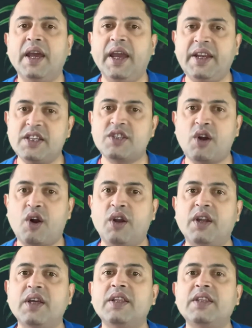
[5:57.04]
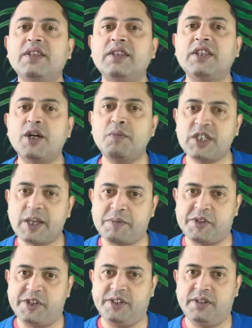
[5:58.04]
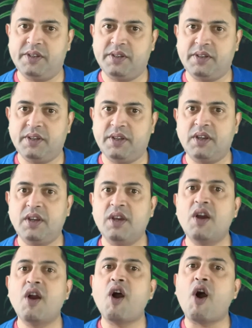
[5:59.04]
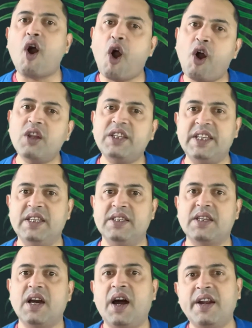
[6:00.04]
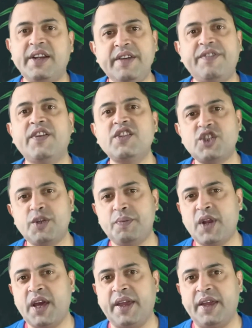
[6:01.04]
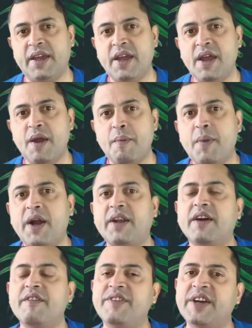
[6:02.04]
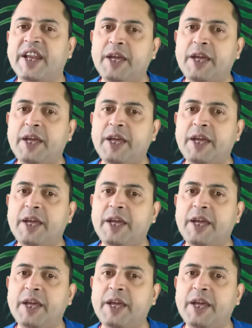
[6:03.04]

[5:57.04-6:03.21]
It is called thermoception. All these are different stimuli, but we are